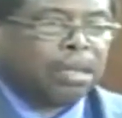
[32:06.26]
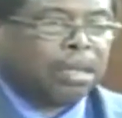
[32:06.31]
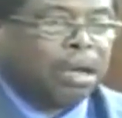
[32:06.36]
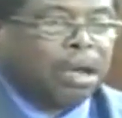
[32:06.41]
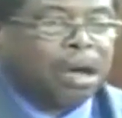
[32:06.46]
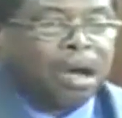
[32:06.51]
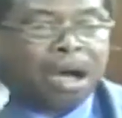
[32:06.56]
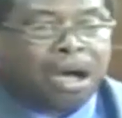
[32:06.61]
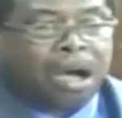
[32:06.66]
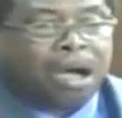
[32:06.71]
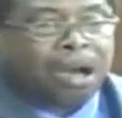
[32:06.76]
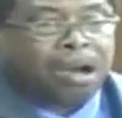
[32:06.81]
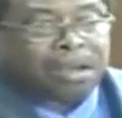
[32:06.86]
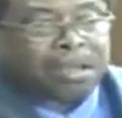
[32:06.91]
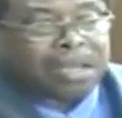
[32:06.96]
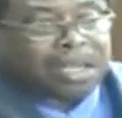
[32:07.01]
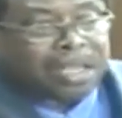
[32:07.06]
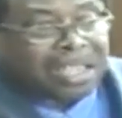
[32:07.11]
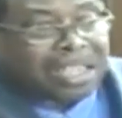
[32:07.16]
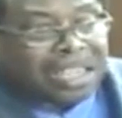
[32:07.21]
or
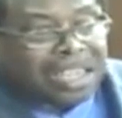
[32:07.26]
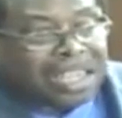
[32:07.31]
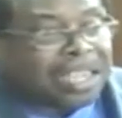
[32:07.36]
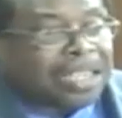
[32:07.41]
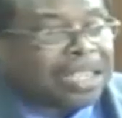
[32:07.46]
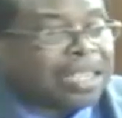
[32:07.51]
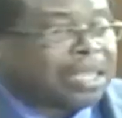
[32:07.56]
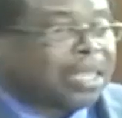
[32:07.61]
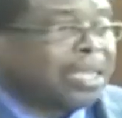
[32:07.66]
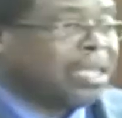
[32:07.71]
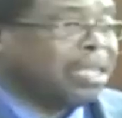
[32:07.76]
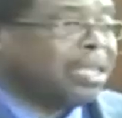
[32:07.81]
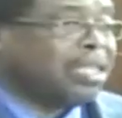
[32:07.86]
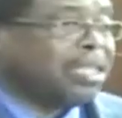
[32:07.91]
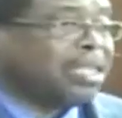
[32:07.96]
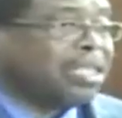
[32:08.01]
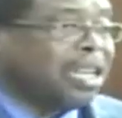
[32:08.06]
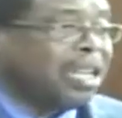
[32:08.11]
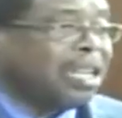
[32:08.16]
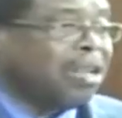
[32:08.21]

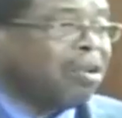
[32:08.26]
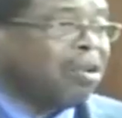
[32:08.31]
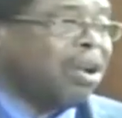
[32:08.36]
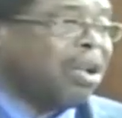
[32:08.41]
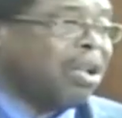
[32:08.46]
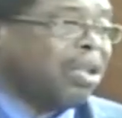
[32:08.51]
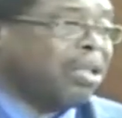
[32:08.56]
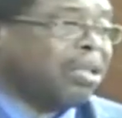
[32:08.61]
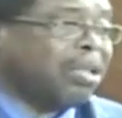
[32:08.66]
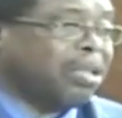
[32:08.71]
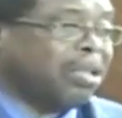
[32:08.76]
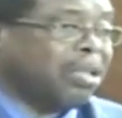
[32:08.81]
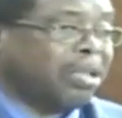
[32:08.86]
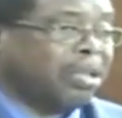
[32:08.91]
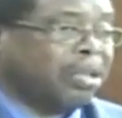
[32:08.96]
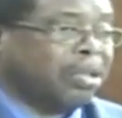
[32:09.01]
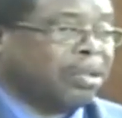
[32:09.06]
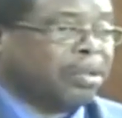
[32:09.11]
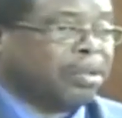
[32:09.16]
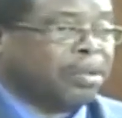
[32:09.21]
in general,
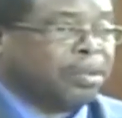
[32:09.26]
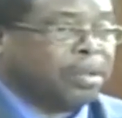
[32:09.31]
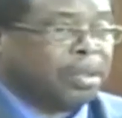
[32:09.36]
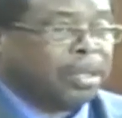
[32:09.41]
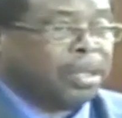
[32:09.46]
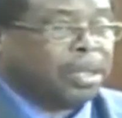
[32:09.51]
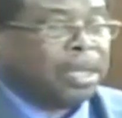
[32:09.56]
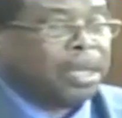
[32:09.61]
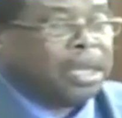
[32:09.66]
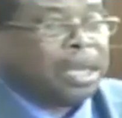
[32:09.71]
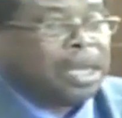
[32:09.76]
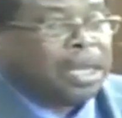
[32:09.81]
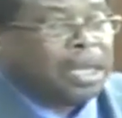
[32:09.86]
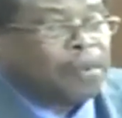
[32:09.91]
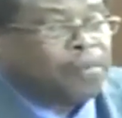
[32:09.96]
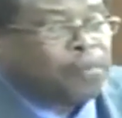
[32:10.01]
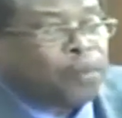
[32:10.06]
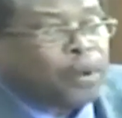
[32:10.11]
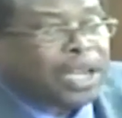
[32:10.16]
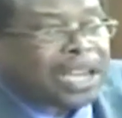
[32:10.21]

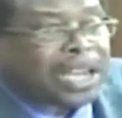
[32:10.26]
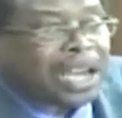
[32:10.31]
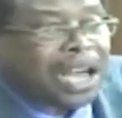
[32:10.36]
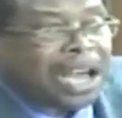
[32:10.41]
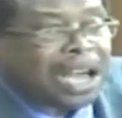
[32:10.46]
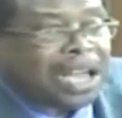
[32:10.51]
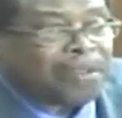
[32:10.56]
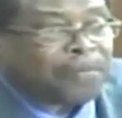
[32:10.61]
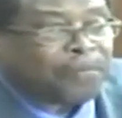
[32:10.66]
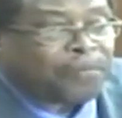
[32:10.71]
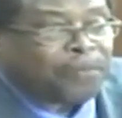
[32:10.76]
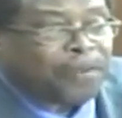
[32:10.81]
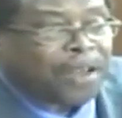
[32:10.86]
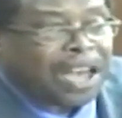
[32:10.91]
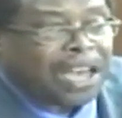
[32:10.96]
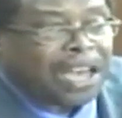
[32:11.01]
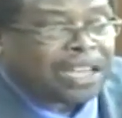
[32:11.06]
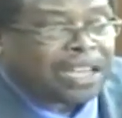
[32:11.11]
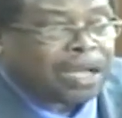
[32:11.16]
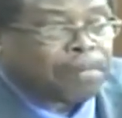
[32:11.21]
if we can't
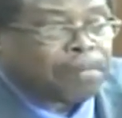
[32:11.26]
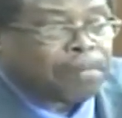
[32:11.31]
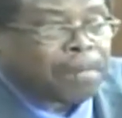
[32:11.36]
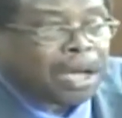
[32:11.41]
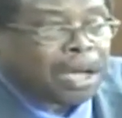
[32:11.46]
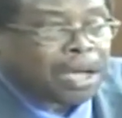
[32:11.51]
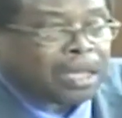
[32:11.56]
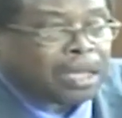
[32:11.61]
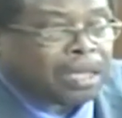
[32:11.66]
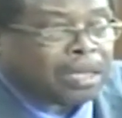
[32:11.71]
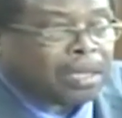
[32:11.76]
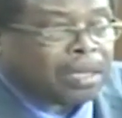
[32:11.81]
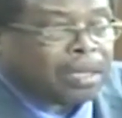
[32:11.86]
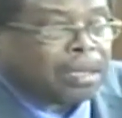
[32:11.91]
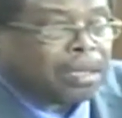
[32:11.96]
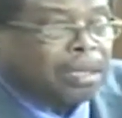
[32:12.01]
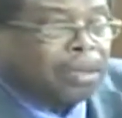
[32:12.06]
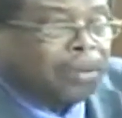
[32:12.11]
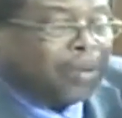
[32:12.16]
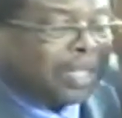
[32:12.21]
find a model
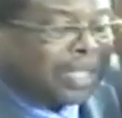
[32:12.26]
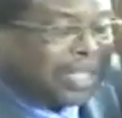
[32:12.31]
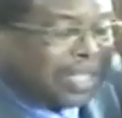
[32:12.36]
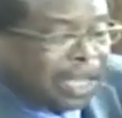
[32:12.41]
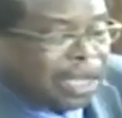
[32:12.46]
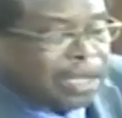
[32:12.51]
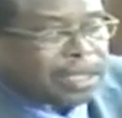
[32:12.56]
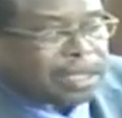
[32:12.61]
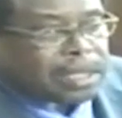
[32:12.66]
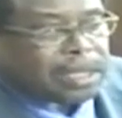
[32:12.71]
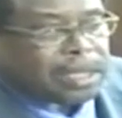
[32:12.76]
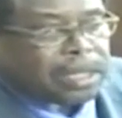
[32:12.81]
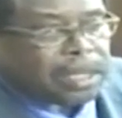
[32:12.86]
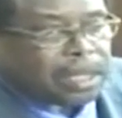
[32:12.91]
which says,